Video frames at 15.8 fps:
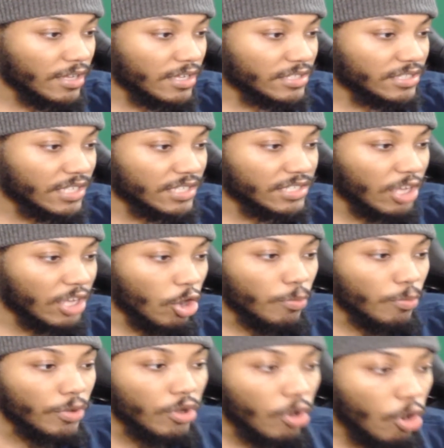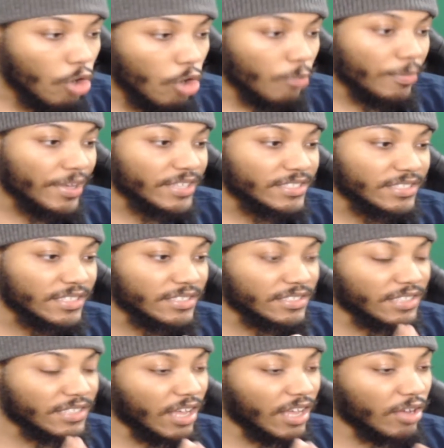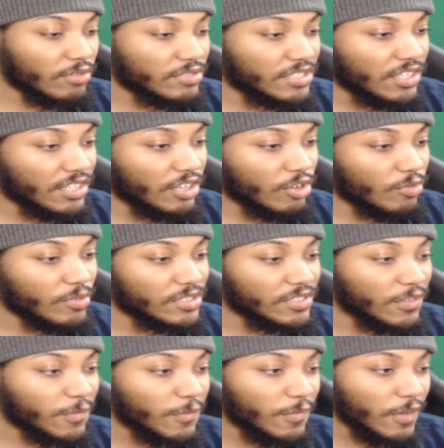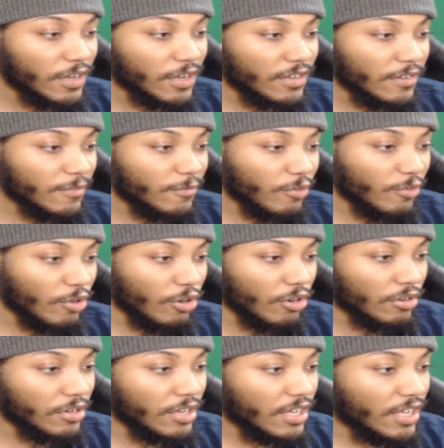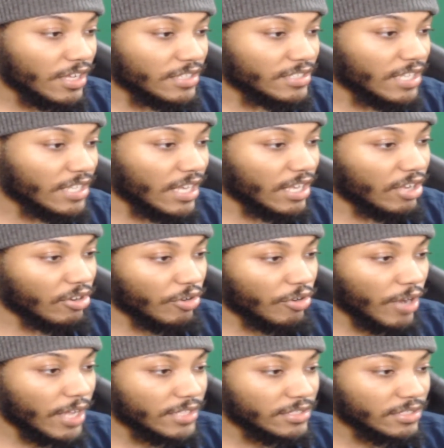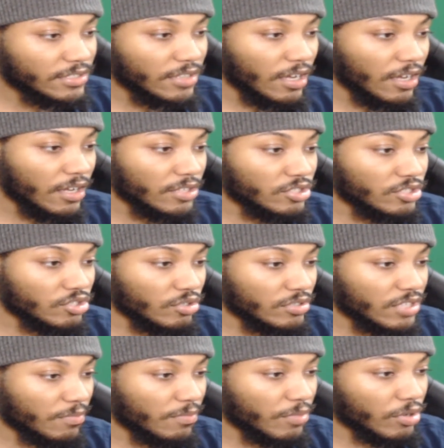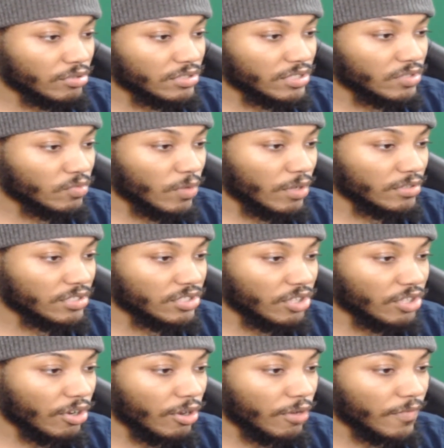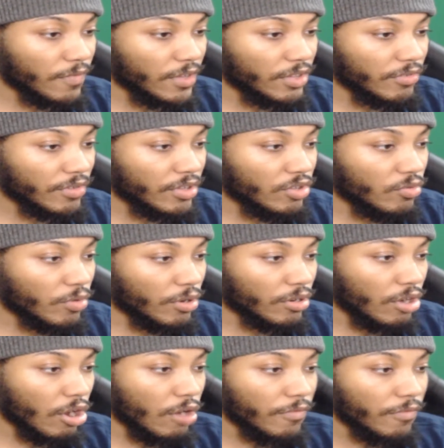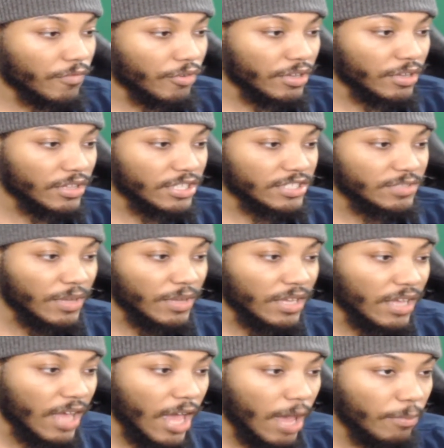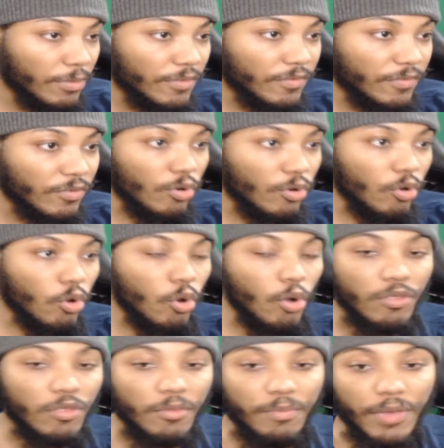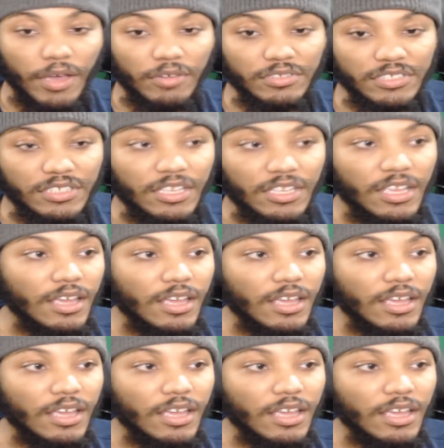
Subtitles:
Says, "I hope it all makes sense now. Teo was a fucking fraud." Said, "Congrats, George Kambosos, well-deserved victory. You worked hard for it. Let's make it happen for all the belts."